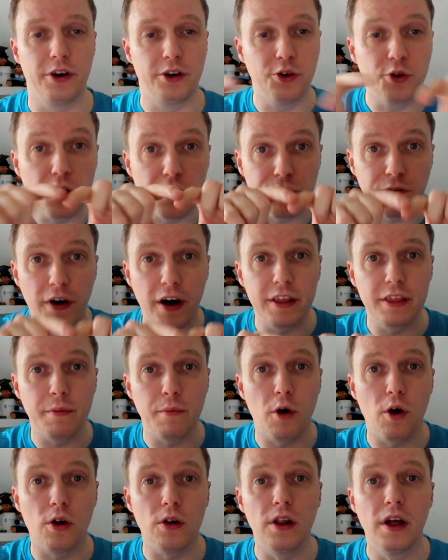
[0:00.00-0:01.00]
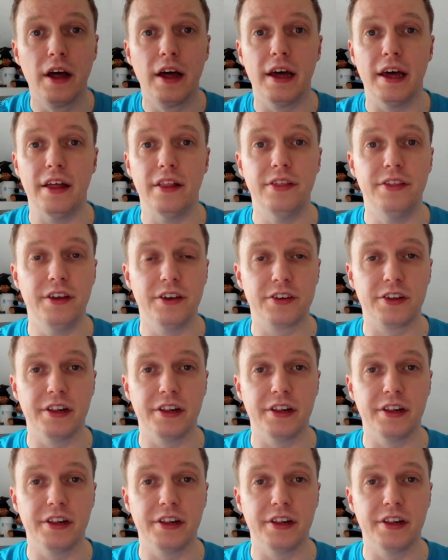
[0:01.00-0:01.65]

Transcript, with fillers: You can find them all in this